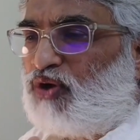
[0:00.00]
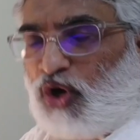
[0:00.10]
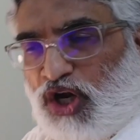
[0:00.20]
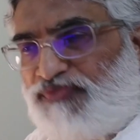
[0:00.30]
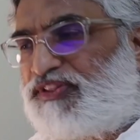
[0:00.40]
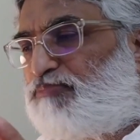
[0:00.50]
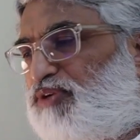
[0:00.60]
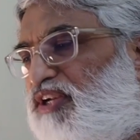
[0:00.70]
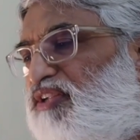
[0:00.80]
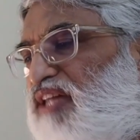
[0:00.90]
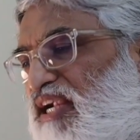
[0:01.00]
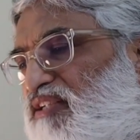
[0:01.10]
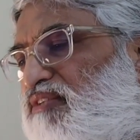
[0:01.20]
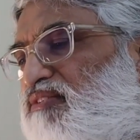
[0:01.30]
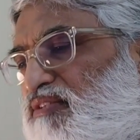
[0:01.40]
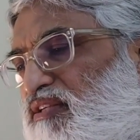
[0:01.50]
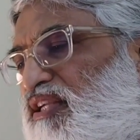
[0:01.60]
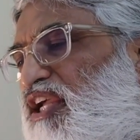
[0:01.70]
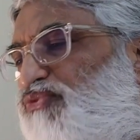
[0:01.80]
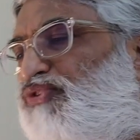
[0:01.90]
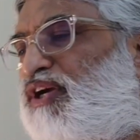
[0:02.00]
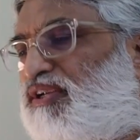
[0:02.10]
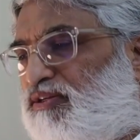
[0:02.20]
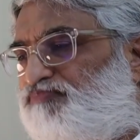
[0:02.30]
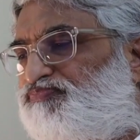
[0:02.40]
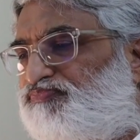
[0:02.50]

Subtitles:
all of them did that effort.